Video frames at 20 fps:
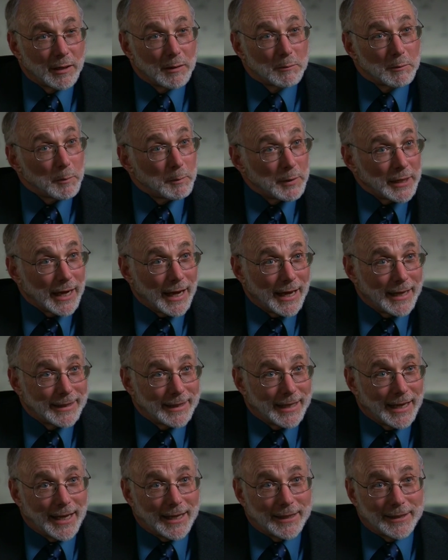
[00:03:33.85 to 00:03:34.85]
But beyond
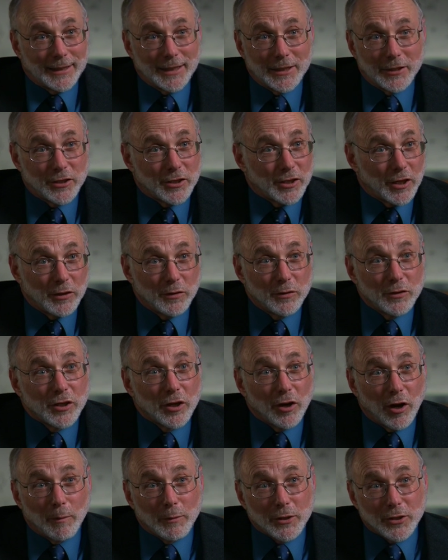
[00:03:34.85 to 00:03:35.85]
that, lasers are used
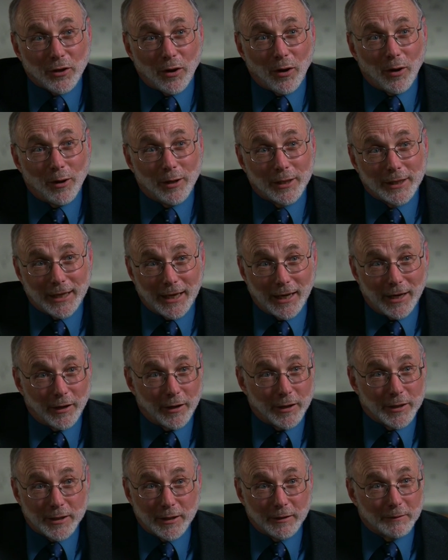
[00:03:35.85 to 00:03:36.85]
in almost all the
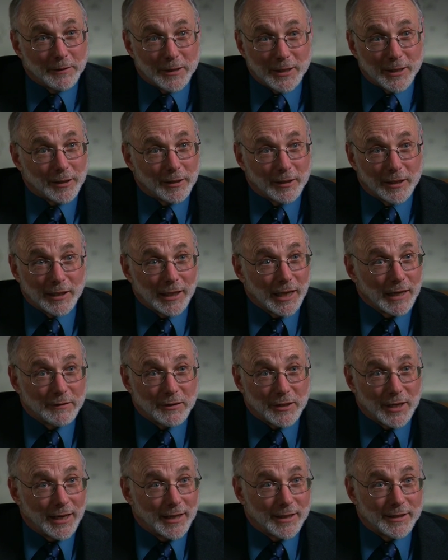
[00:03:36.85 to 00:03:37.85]
areas of the physical and life
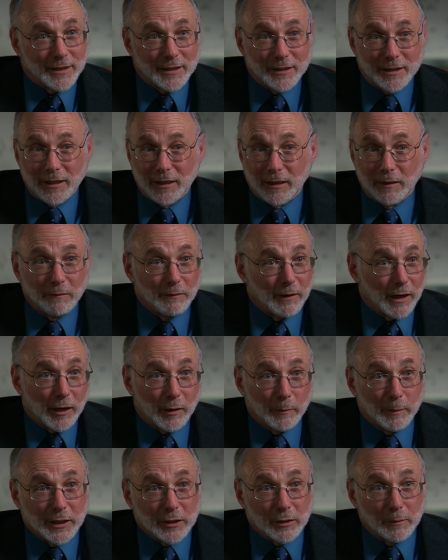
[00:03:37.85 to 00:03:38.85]
sciences, in
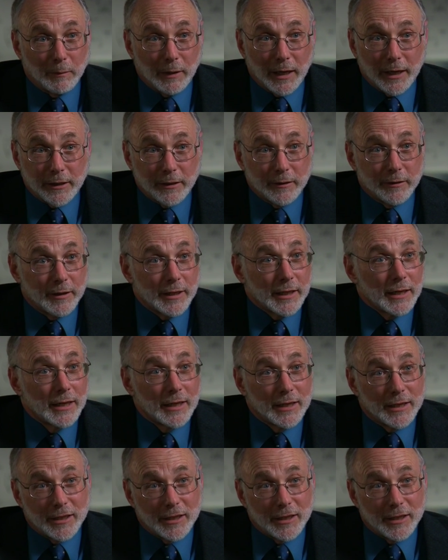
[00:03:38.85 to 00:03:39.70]
environmental monitoring,